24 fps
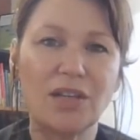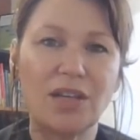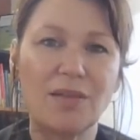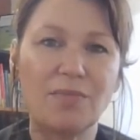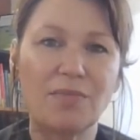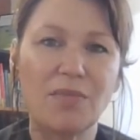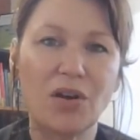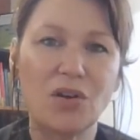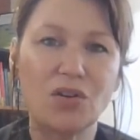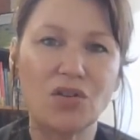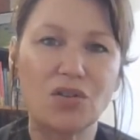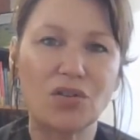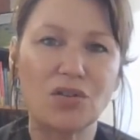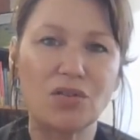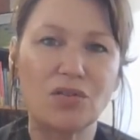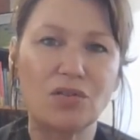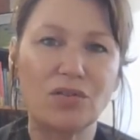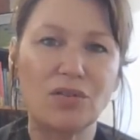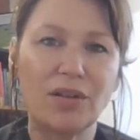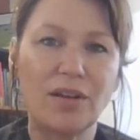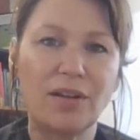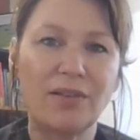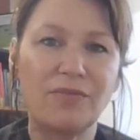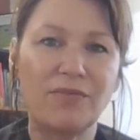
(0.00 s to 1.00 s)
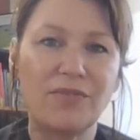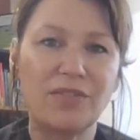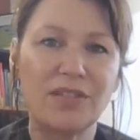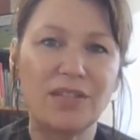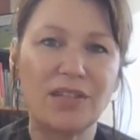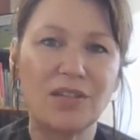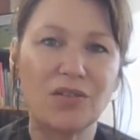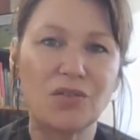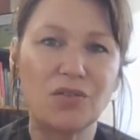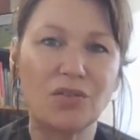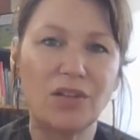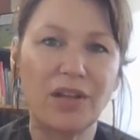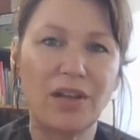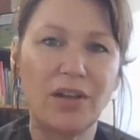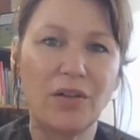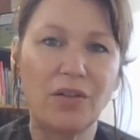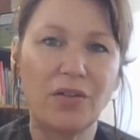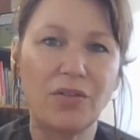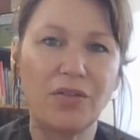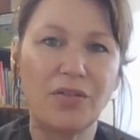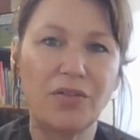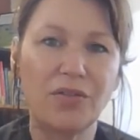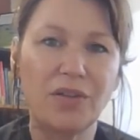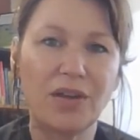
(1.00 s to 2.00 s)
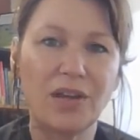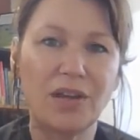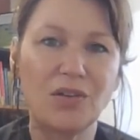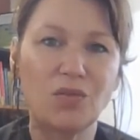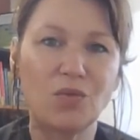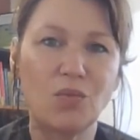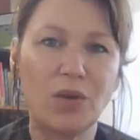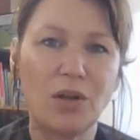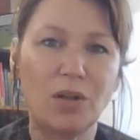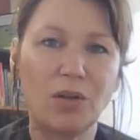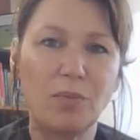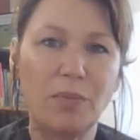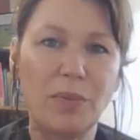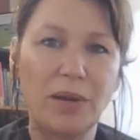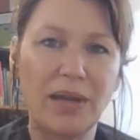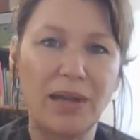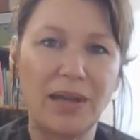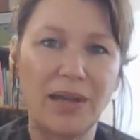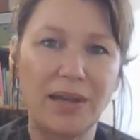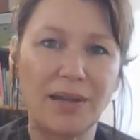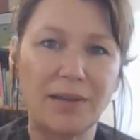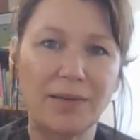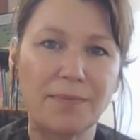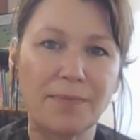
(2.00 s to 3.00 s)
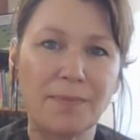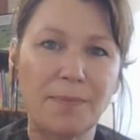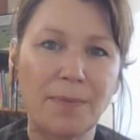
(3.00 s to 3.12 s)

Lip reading: emotional and physical health and well-being.